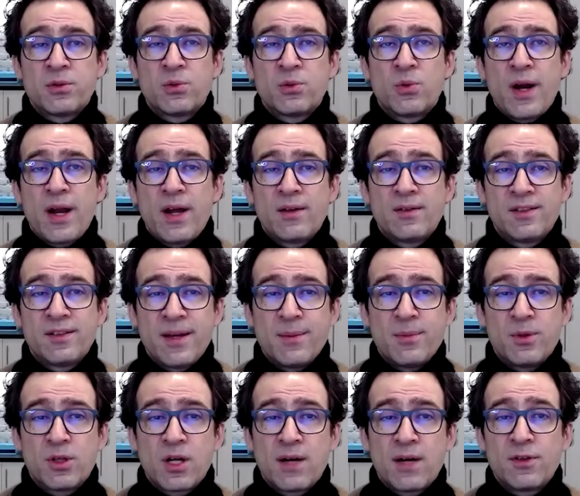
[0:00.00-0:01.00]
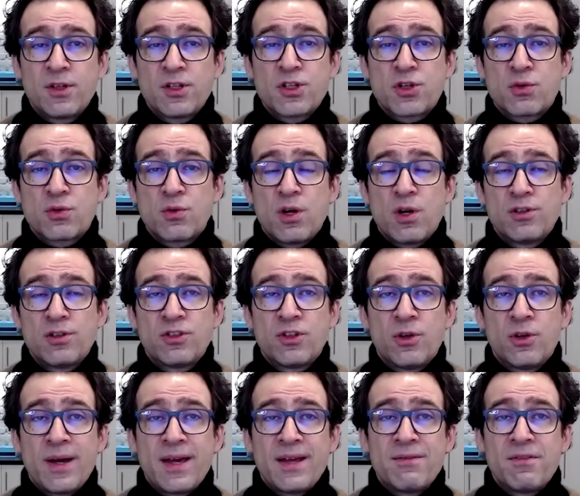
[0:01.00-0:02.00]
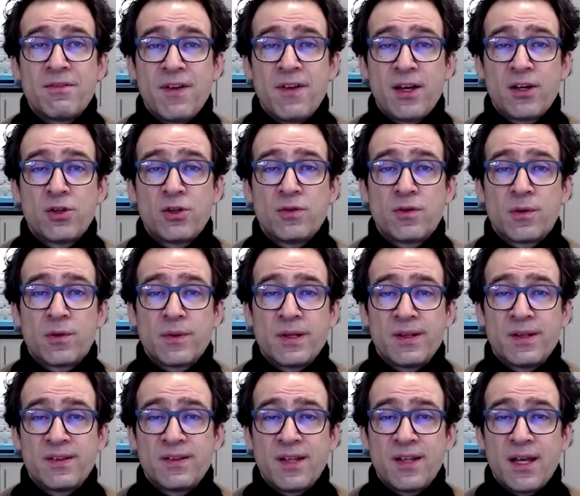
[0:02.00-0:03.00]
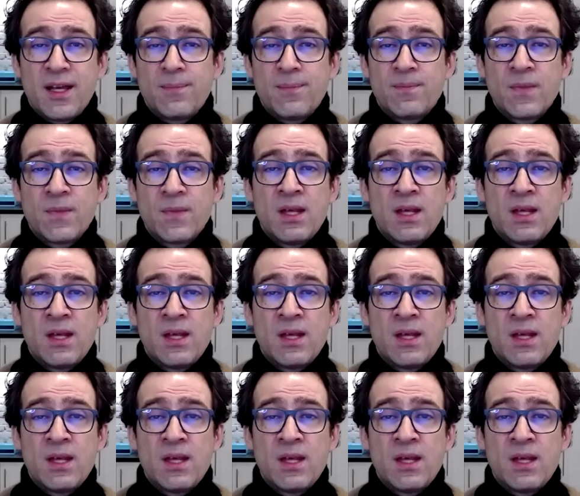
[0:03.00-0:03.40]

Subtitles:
roundtable covering Toronto and Vancouver real estate.